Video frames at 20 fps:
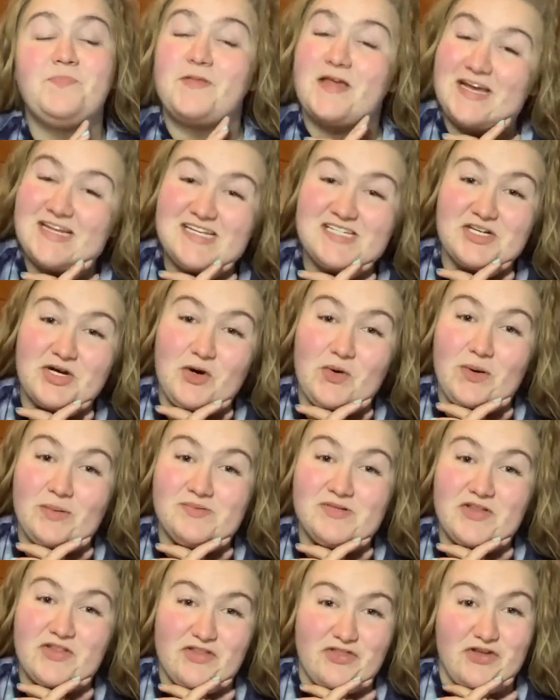it doesn't go up
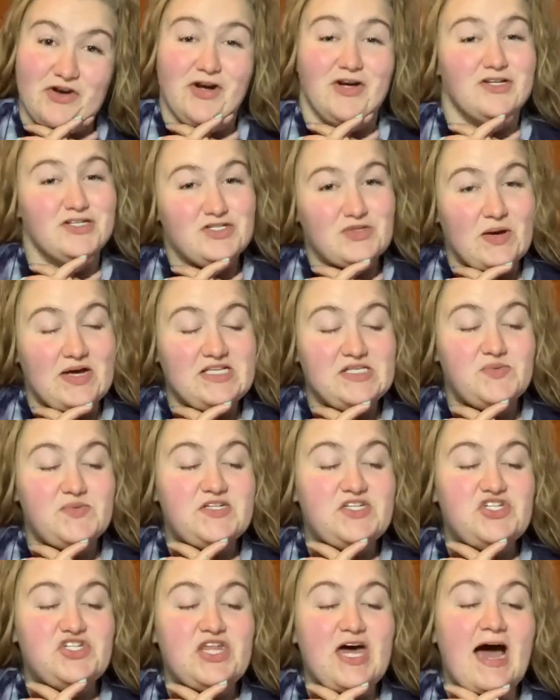till the 3rd. So I
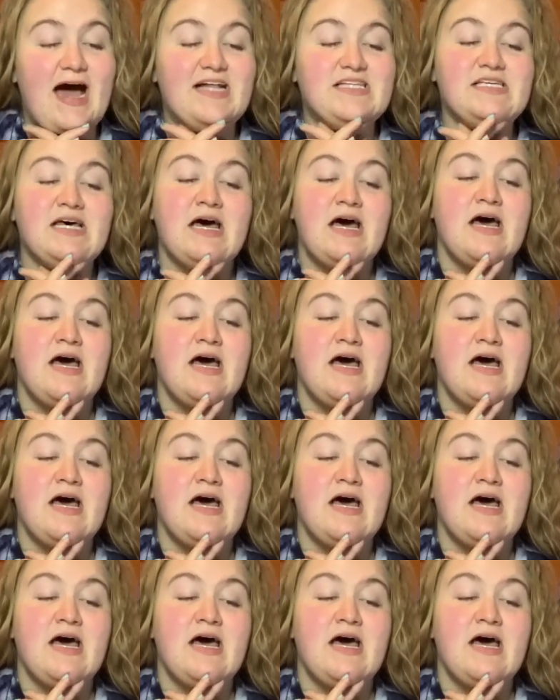switched that.